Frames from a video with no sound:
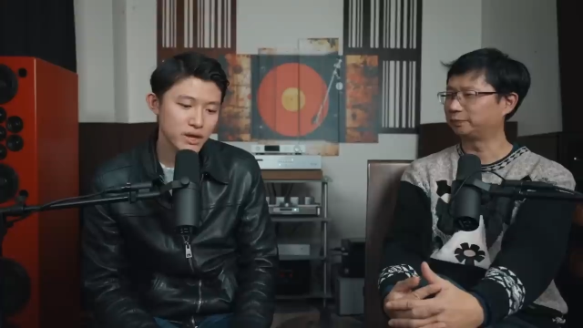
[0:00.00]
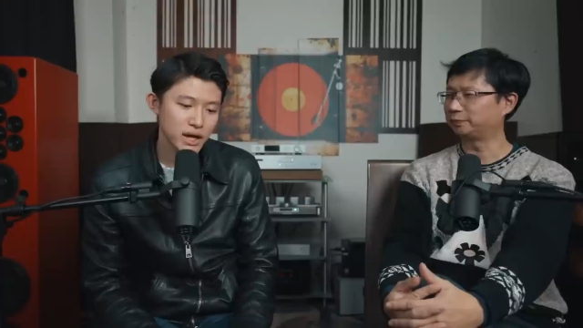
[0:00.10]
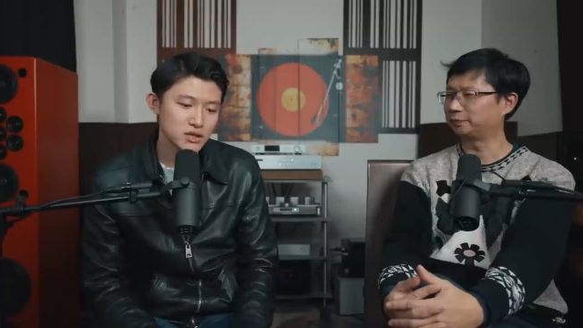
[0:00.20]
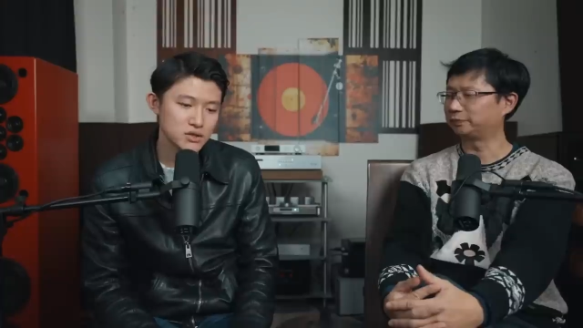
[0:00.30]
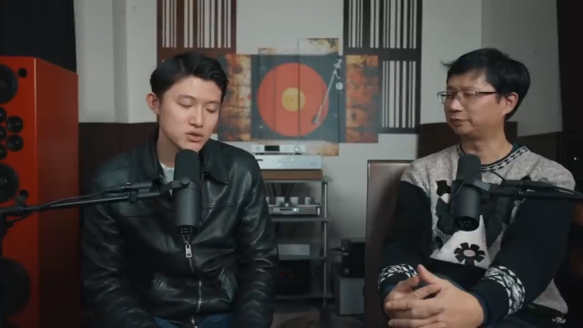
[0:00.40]

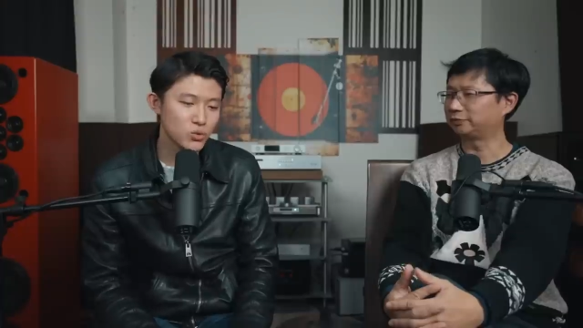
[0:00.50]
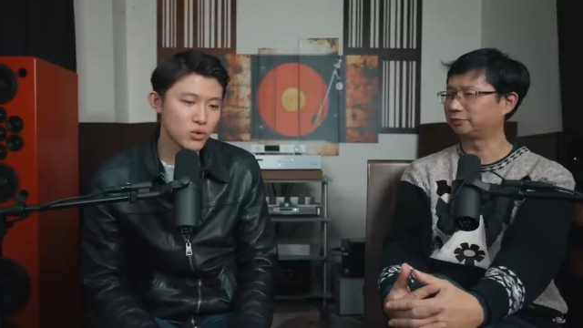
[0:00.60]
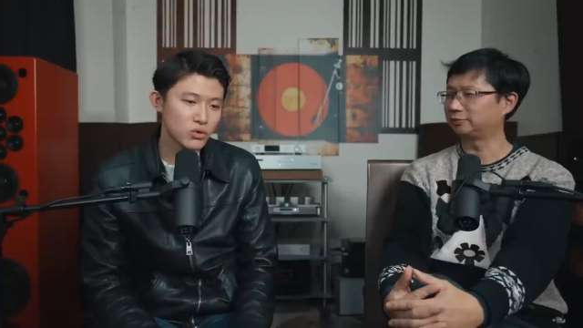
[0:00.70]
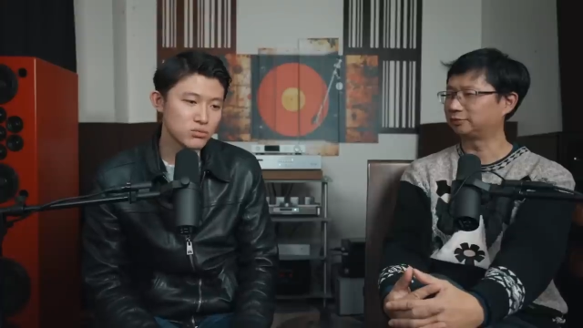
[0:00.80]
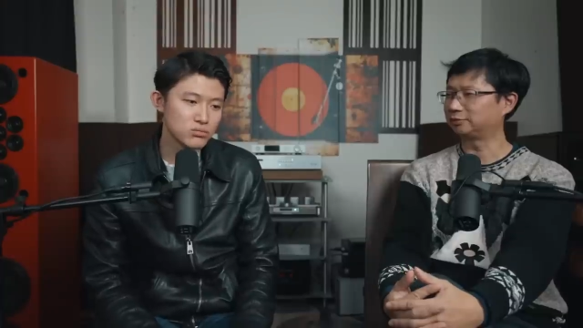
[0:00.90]
Speaker 1: that you
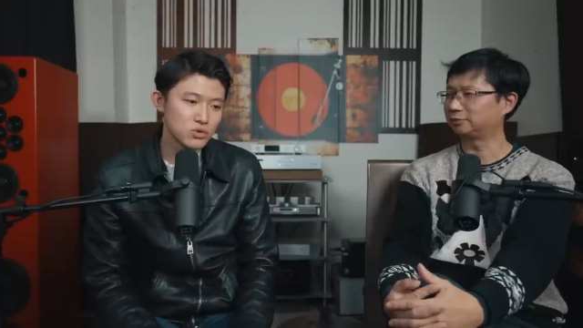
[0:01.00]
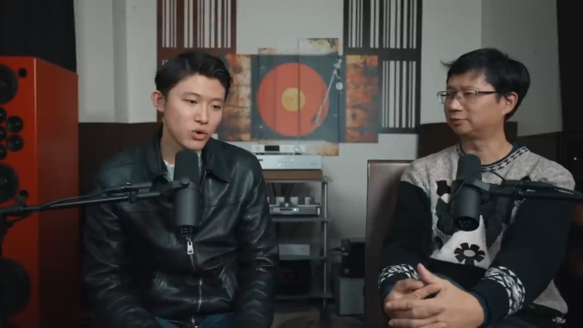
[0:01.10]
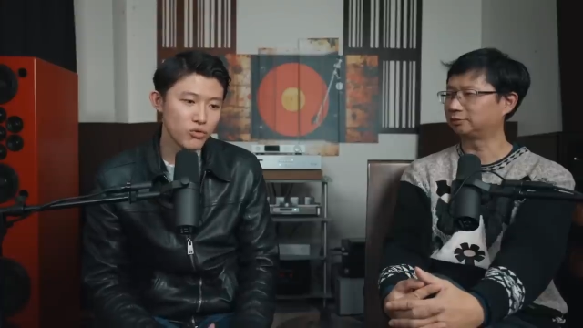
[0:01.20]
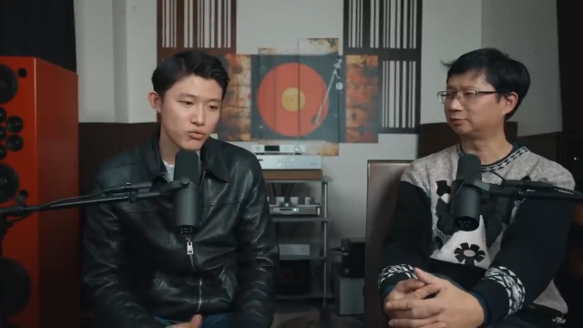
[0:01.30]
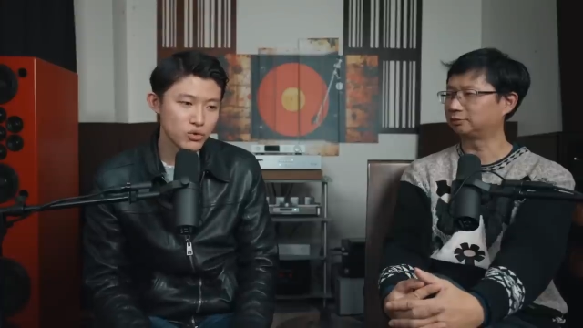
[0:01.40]
will
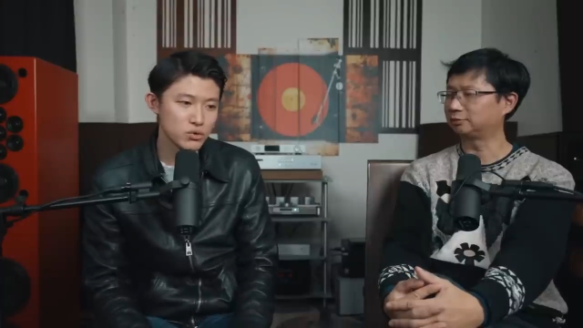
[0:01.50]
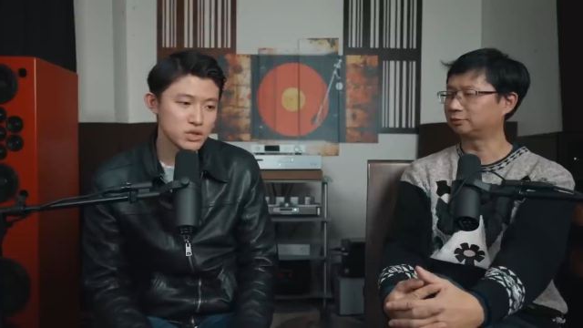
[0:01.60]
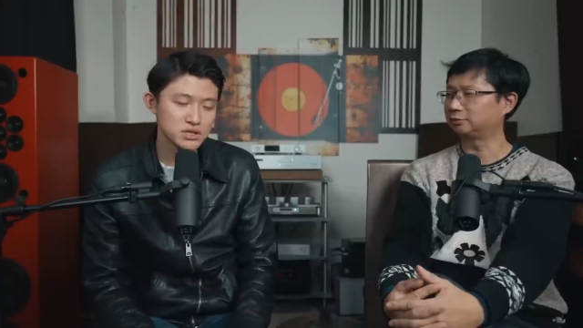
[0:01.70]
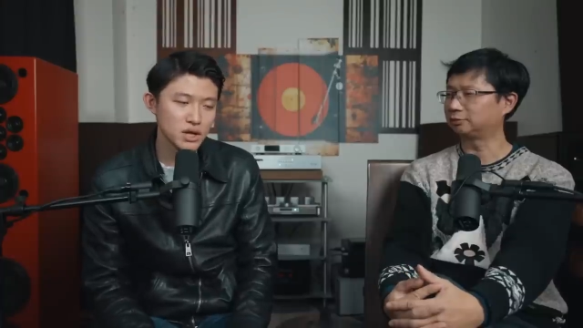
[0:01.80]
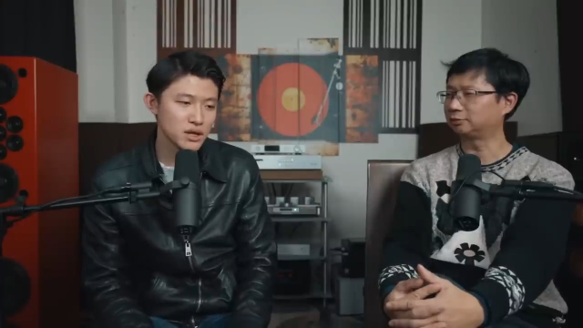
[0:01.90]
go through.
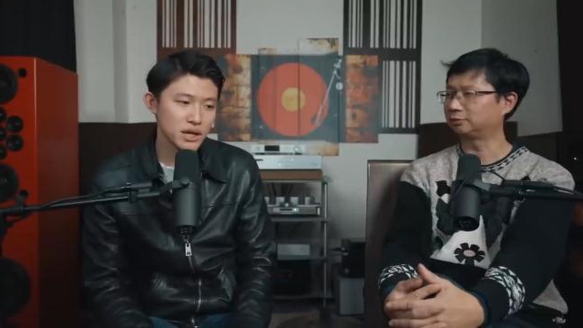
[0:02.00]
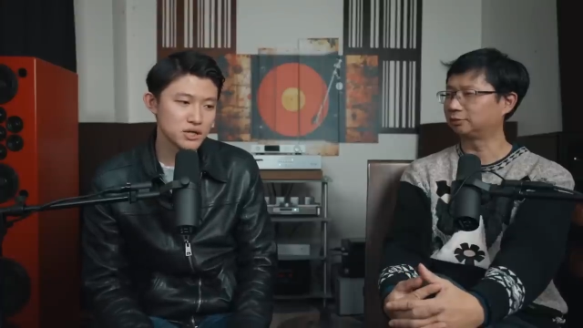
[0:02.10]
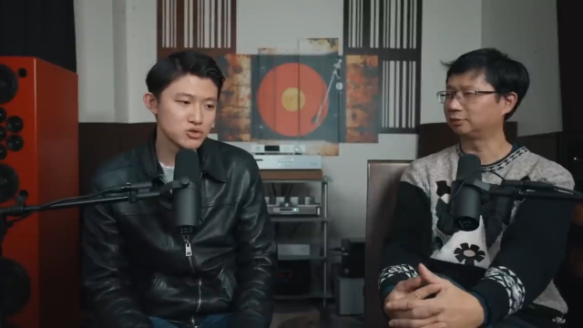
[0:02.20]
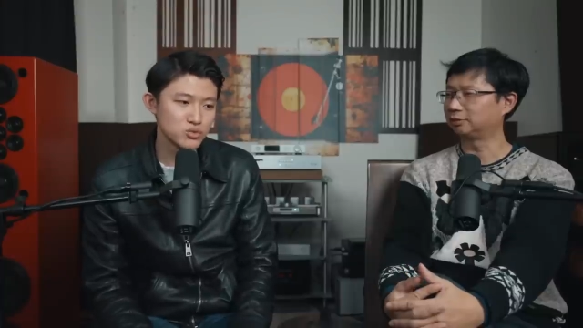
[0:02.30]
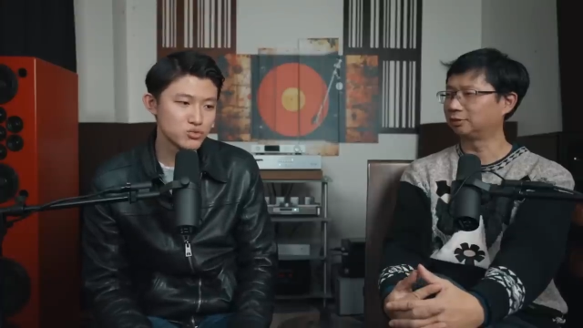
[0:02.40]
It's not
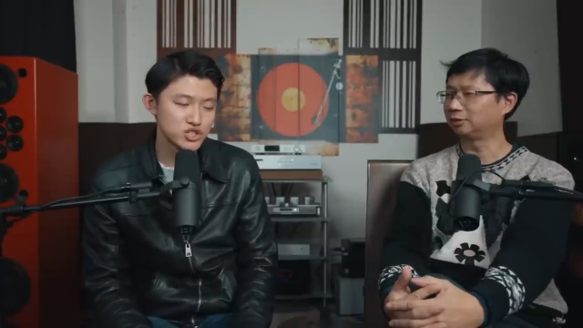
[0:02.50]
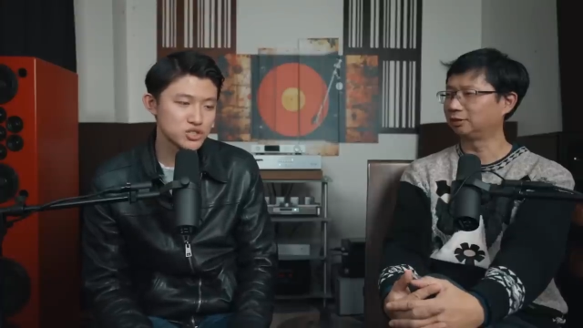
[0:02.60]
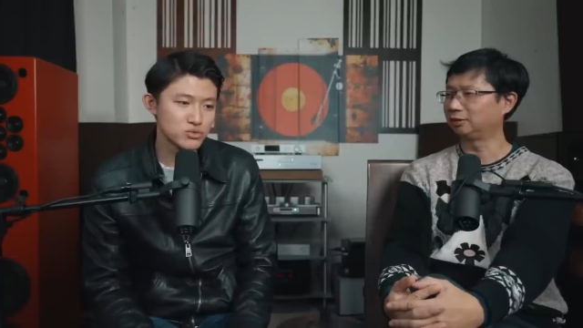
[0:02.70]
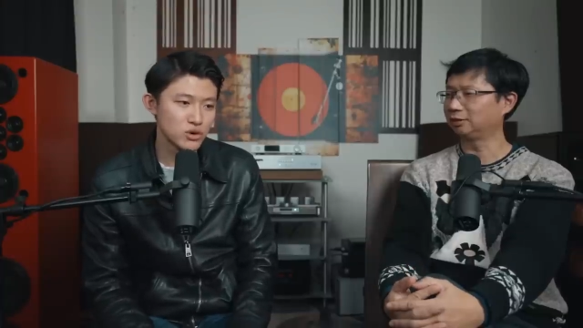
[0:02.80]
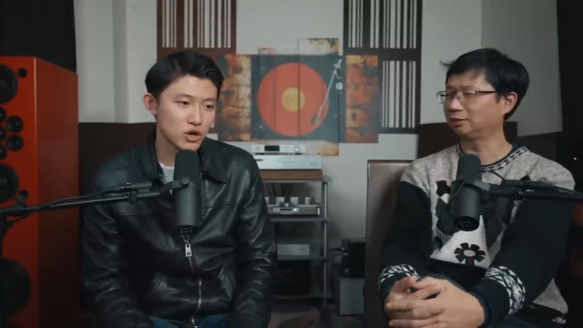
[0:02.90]
like you
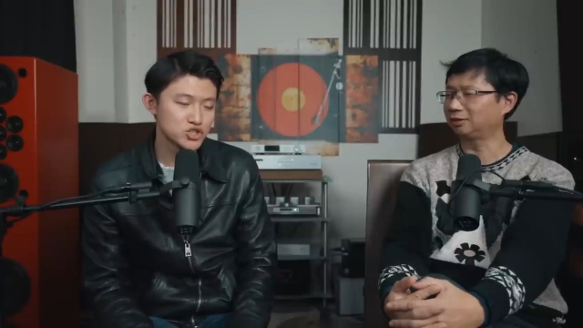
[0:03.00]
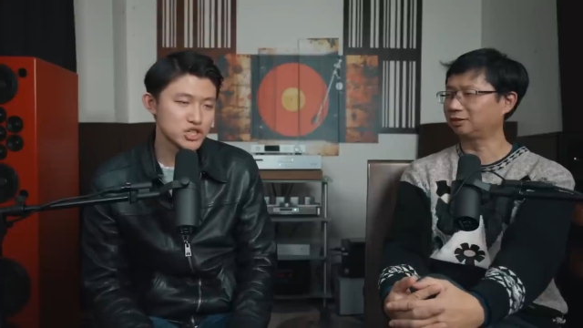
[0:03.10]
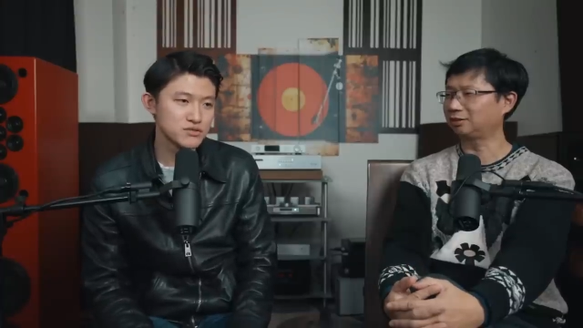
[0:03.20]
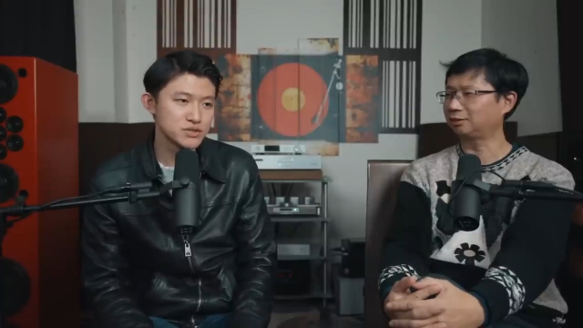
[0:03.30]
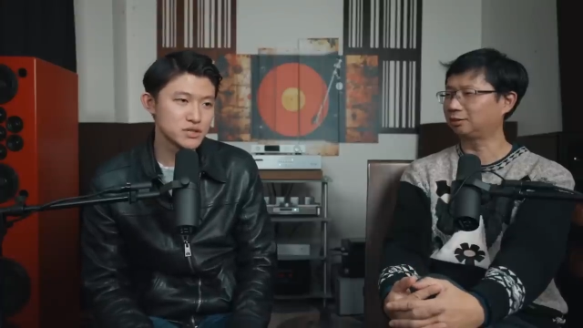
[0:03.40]
reach achieve.